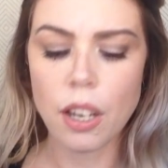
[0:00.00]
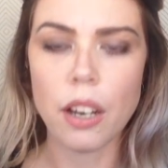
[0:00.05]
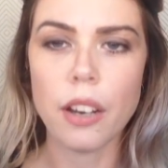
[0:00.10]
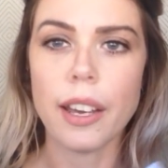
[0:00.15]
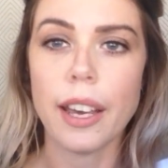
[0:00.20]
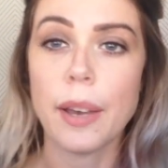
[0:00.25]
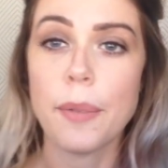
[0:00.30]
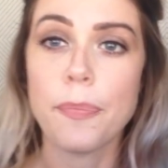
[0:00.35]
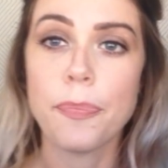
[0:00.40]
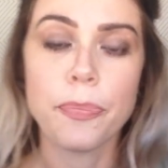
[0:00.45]

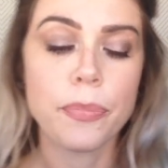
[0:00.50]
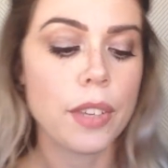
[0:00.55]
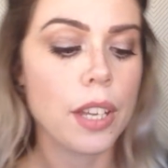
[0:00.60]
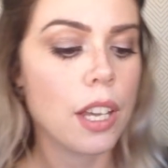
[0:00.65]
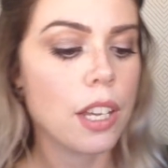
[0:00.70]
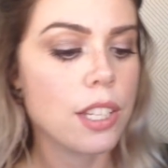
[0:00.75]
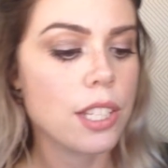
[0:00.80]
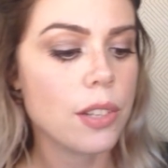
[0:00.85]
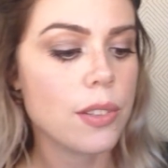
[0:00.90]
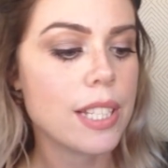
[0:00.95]
Okay.
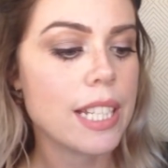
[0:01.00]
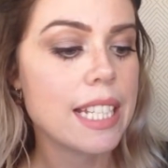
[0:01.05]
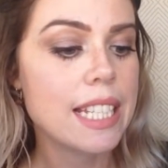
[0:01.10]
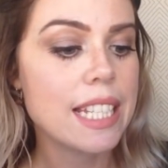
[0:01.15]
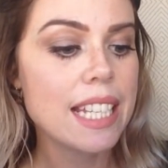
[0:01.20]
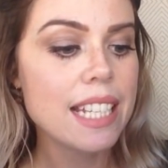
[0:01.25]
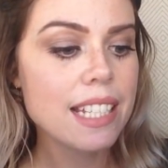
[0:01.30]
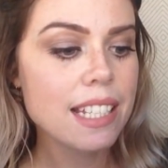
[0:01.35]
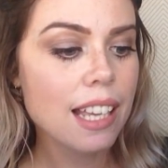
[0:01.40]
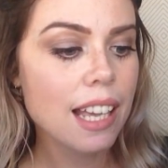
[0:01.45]
So it says,
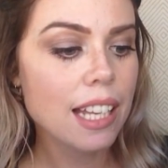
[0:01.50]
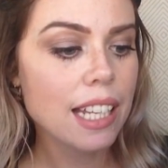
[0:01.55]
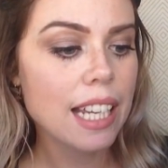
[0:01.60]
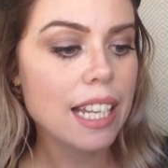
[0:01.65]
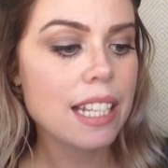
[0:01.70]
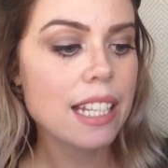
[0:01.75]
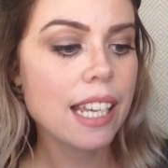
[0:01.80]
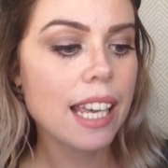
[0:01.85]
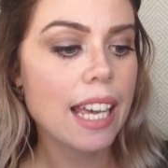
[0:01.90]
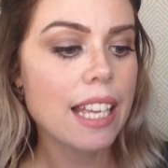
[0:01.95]
this card
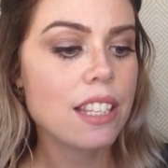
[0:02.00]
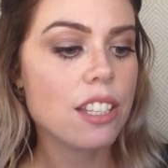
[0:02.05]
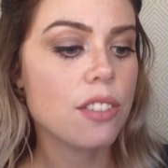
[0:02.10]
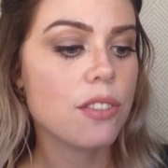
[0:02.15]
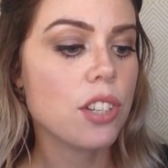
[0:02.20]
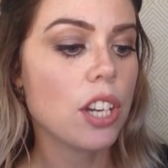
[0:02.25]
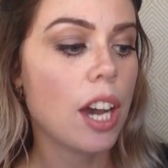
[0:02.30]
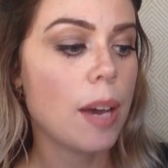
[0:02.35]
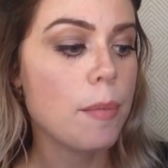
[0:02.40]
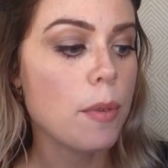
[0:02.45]
indicates a
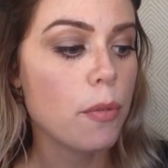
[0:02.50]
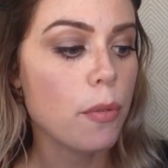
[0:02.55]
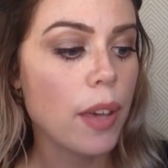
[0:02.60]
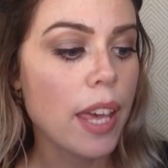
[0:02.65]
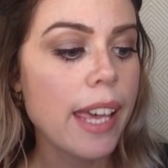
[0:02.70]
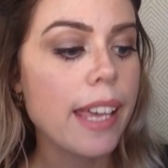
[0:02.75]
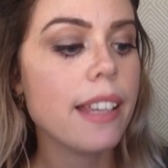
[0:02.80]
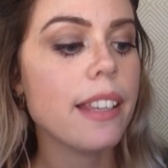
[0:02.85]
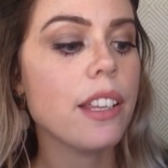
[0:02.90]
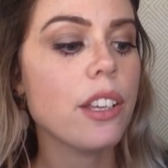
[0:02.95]
time of
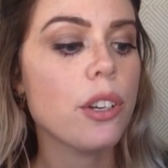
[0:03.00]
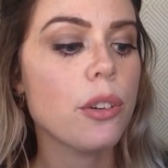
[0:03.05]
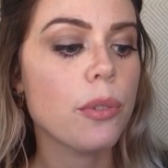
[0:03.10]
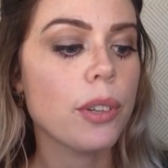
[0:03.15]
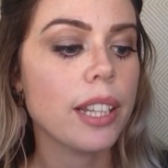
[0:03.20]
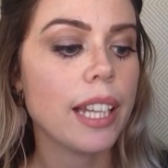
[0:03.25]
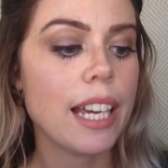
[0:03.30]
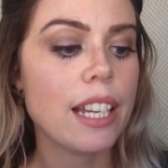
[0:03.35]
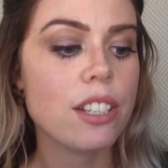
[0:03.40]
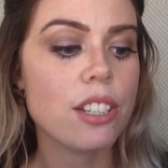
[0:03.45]
healing your
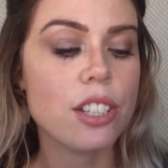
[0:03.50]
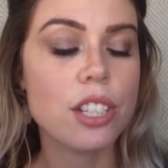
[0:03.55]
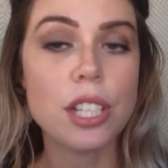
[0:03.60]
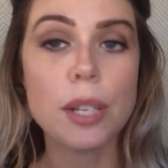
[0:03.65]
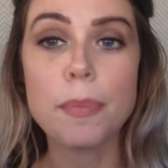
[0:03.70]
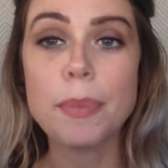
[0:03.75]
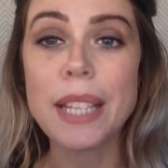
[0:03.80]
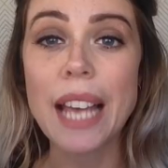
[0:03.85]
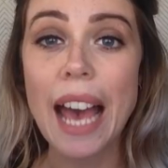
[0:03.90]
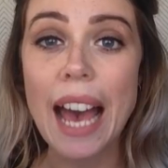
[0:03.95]

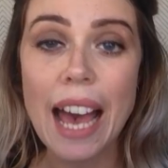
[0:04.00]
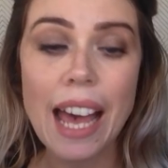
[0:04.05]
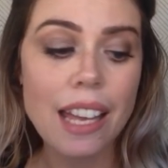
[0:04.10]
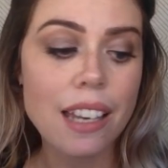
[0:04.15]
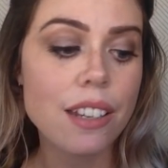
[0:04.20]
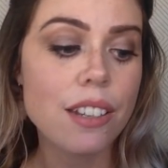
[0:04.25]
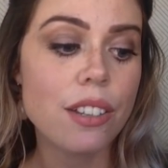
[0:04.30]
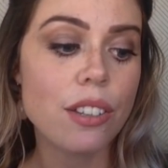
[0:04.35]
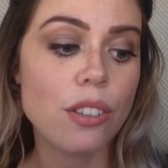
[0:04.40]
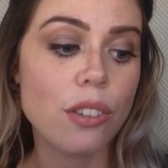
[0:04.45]
relationships
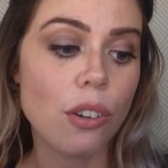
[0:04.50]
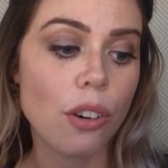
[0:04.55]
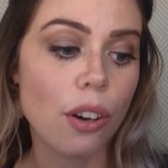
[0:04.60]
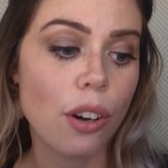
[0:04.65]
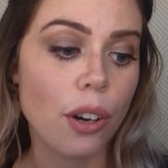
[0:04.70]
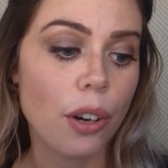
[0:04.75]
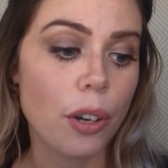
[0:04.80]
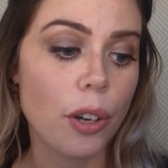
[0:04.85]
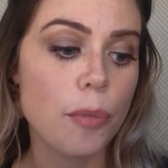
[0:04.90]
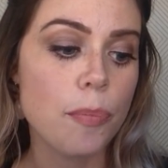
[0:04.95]
and your
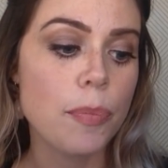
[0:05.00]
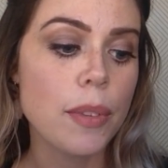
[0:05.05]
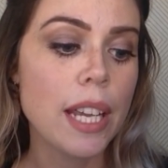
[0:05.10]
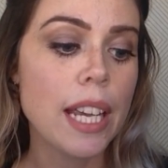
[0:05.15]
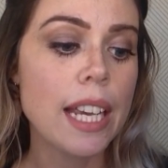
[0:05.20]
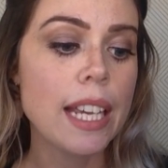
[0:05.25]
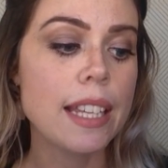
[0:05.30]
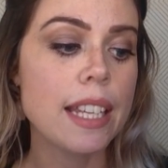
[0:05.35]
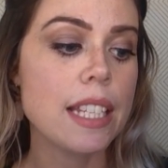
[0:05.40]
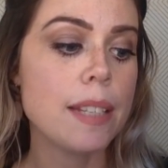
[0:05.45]
home.
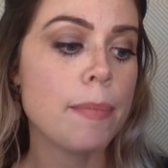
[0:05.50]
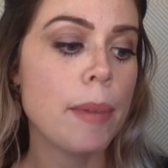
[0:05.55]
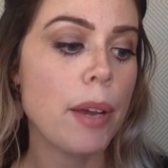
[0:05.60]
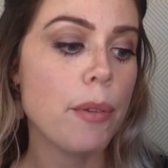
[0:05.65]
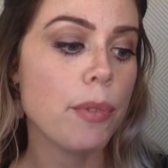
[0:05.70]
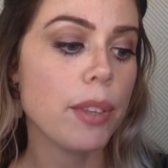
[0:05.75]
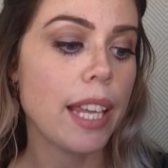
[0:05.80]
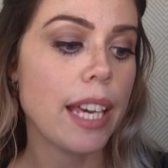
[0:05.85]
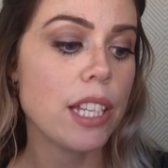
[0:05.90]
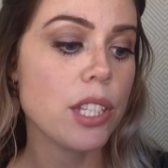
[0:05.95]
This may
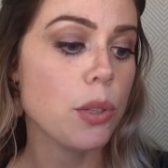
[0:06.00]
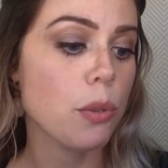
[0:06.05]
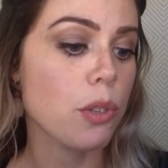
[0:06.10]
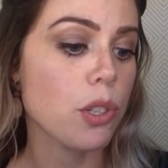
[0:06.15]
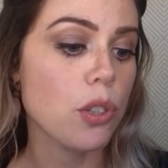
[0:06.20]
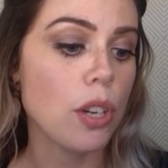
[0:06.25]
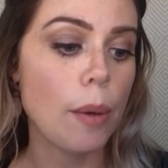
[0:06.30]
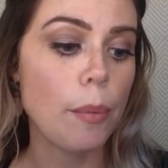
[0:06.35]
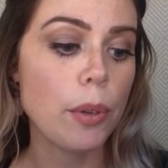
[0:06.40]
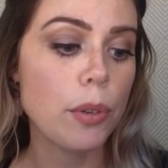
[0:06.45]
relate to a
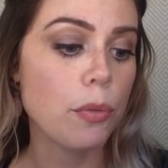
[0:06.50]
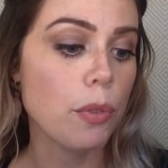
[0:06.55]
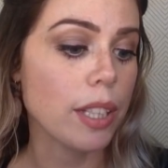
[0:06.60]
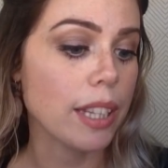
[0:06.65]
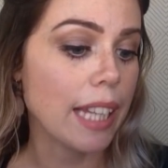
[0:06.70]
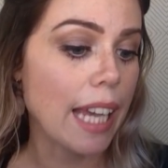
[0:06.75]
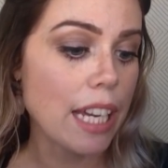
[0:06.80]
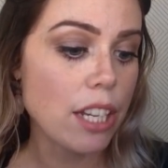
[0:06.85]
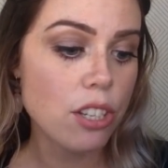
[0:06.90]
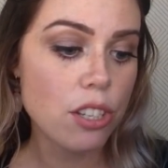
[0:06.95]
troubled
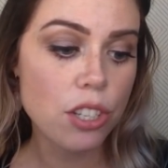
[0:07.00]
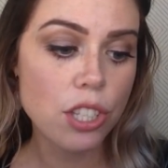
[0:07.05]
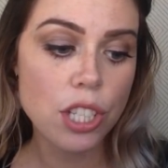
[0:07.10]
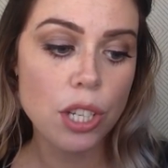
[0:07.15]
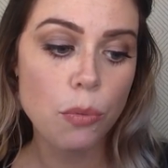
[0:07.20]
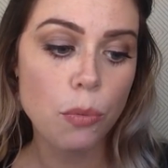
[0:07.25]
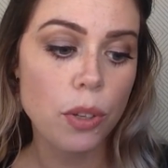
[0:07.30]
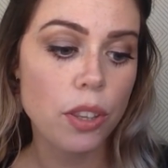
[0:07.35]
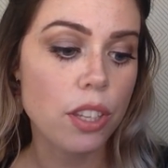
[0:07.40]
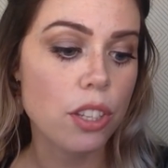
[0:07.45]

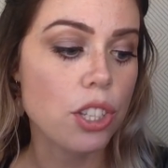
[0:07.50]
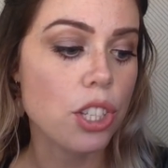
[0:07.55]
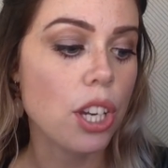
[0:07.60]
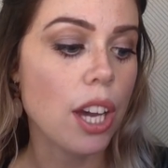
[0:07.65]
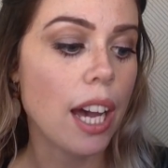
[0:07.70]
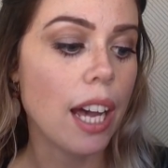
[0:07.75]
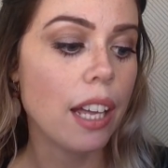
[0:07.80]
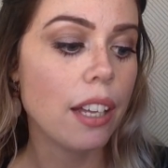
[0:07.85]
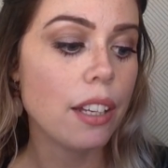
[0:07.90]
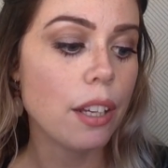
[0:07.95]
relationship with a
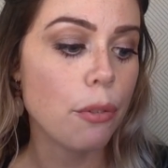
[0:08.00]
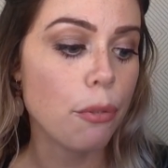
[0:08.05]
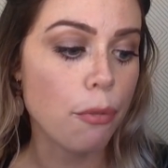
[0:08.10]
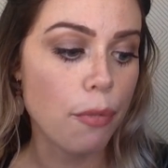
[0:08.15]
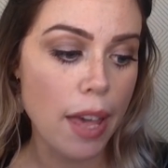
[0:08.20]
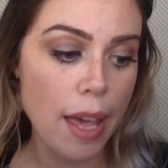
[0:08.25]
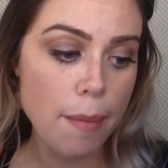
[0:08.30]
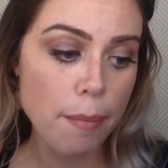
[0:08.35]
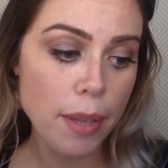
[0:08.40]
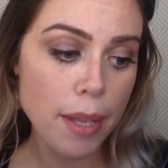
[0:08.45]
child, a
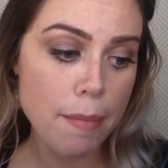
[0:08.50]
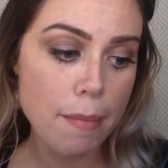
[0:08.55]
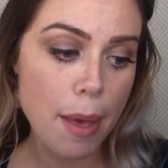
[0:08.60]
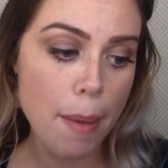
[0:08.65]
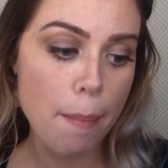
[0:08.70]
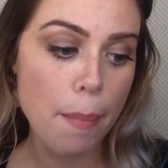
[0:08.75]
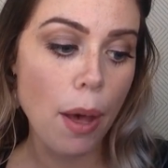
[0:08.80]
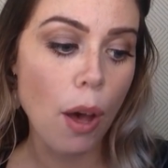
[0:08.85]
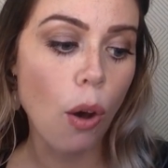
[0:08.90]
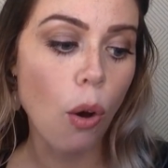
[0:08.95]
family
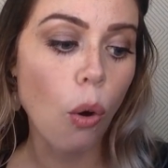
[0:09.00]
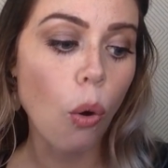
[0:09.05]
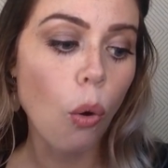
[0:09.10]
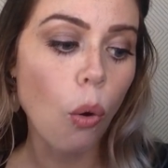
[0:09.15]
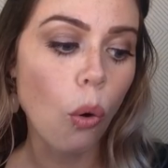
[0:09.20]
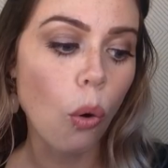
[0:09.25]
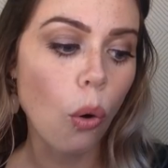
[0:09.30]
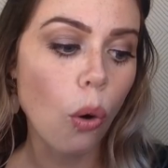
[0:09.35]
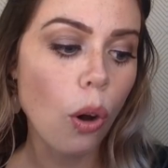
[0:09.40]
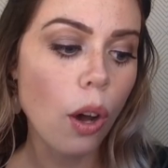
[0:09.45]
member,
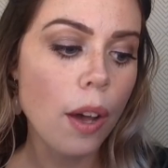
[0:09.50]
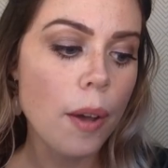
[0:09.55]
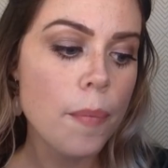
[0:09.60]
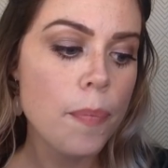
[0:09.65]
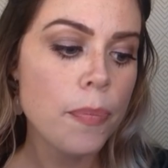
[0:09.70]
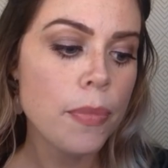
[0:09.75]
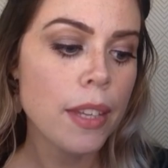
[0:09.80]
or